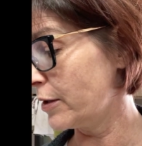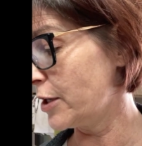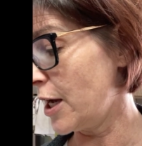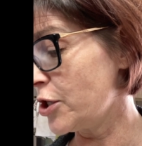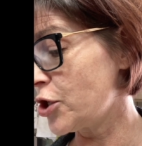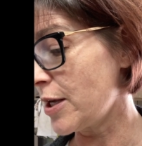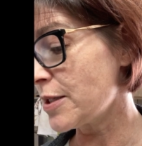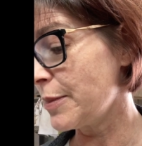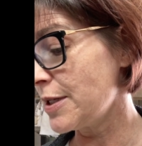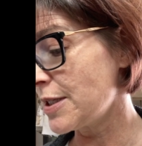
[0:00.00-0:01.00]

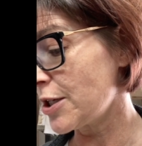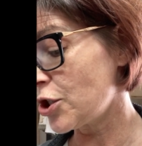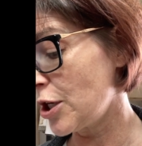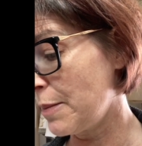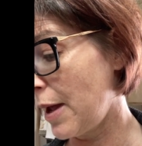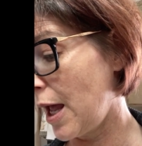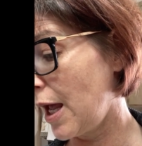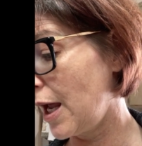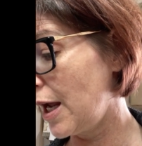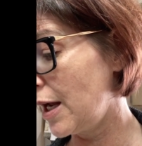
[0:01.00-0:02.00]
adjustments that she
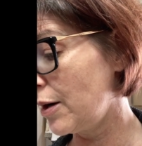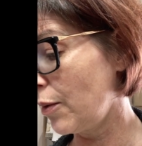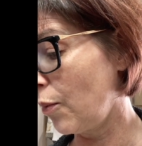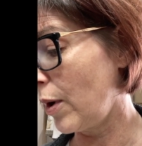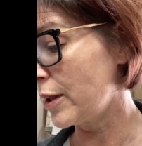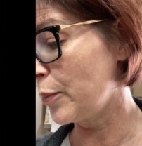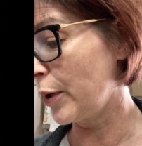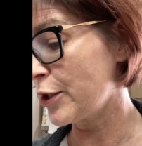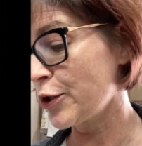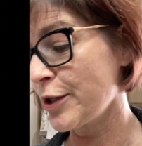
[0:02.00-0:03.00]
made, what the
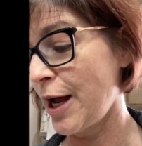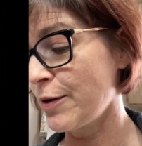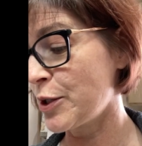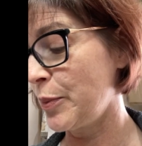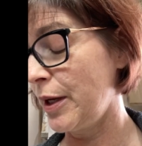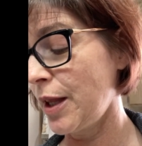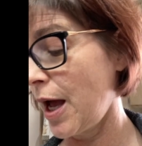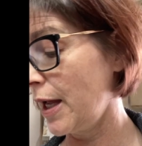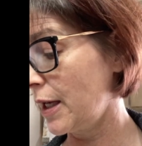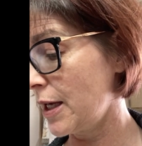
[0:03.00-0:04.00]
bread turned out to be
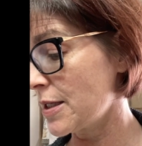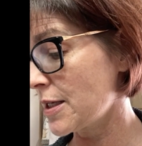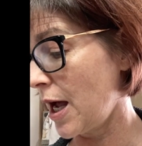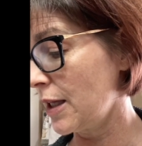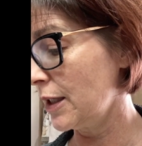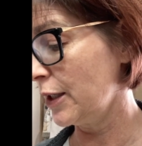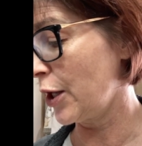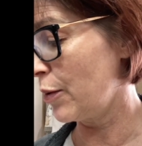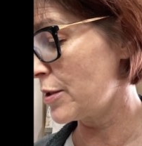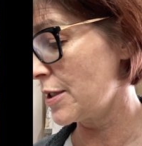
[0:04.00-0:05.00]
like. It's got little
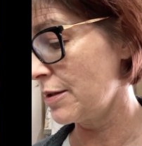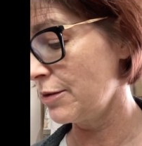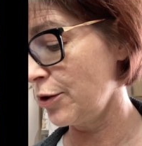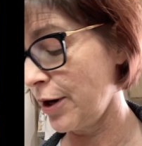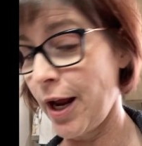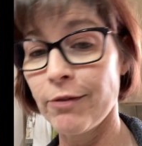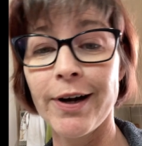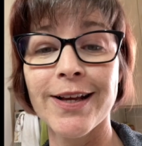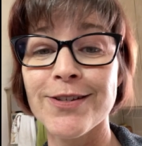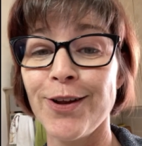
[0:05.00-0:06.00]
notes and her
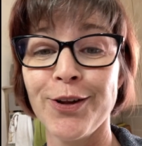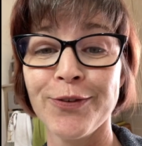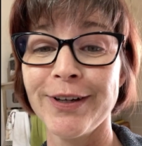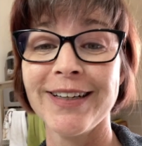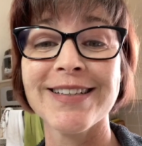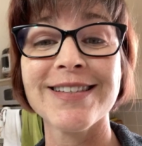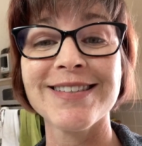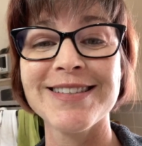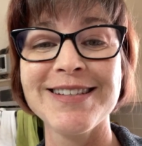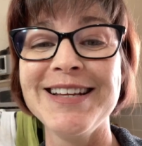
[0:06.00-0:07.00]
handwriting is all over it. It's
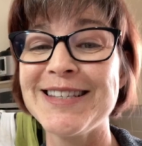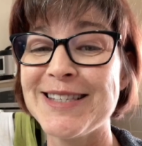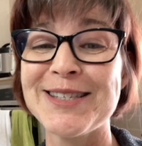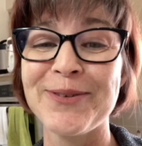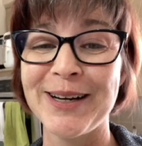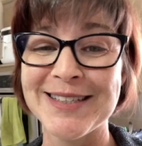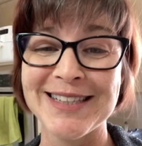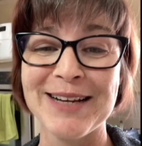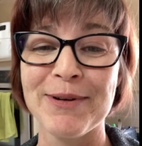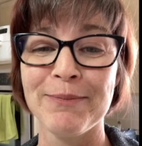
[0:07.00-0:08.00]
the sweetest
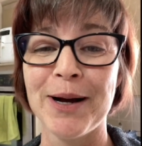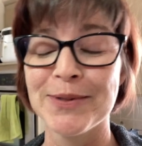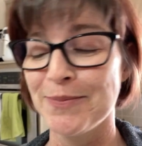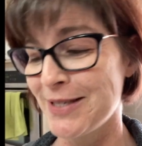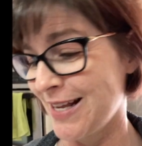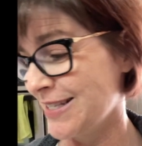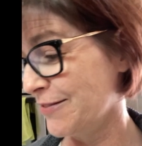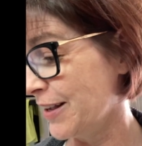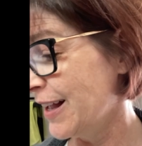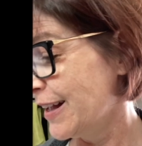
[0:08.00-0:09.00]
thing. My mom's
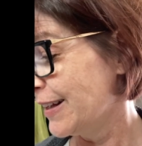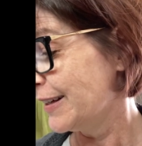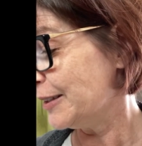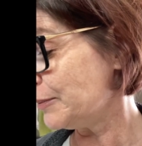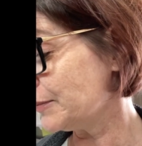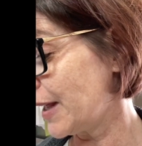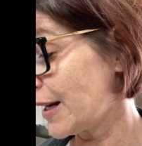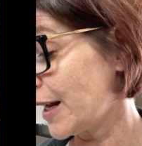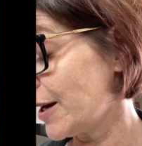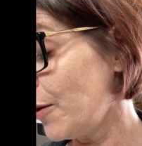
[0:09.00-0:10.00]
obsessive.
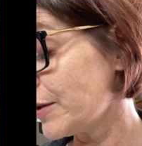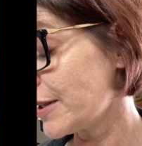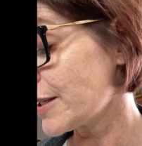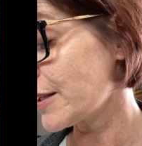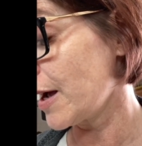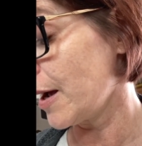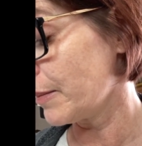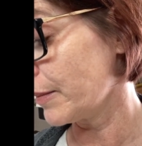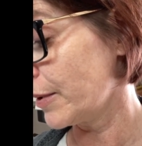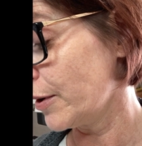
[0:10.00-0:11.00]
And I know that
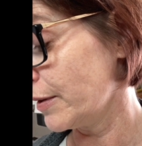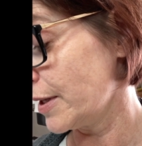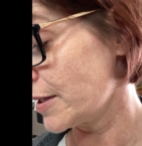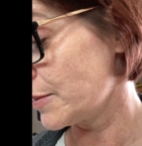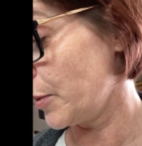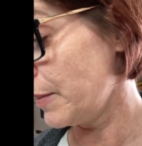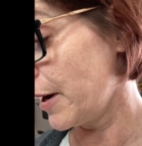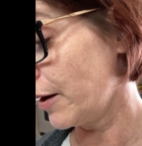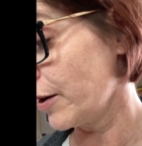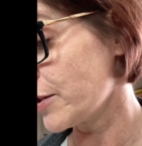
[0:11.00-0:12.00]
this bread
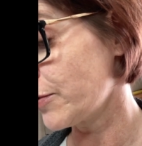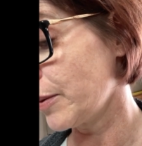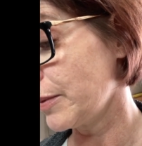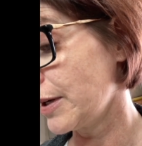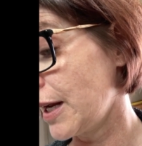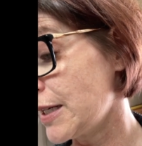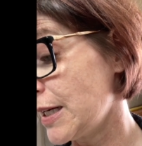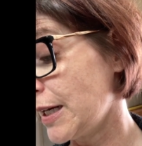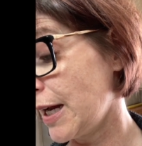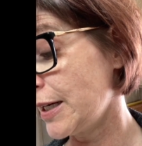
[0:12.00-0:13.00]
maker is from
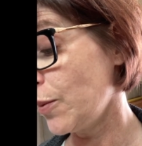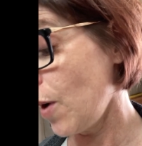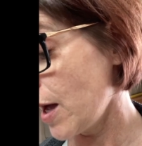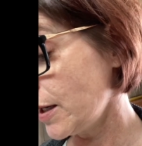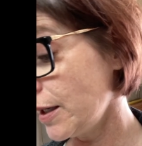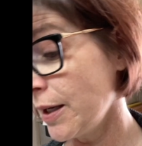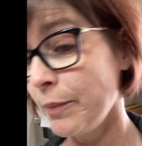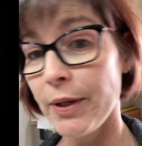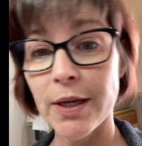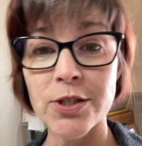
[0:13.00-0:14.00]
1991
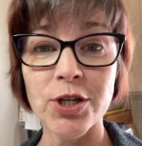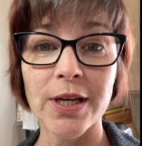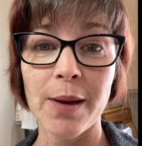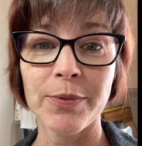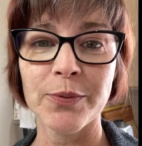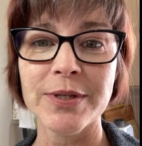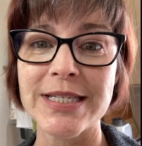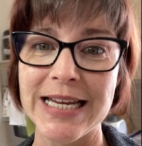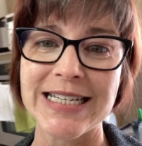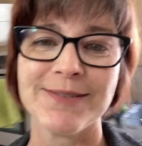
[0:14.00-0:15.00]
because she kept the
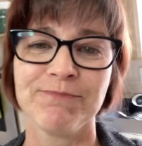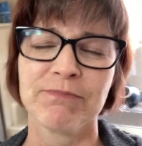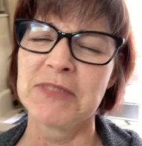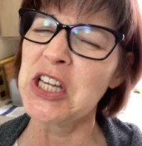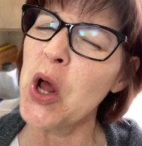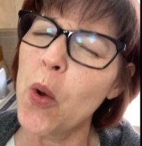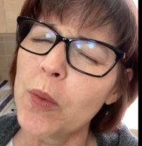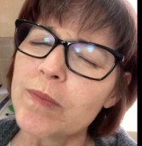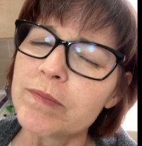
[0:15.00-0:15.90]
receipt, you know,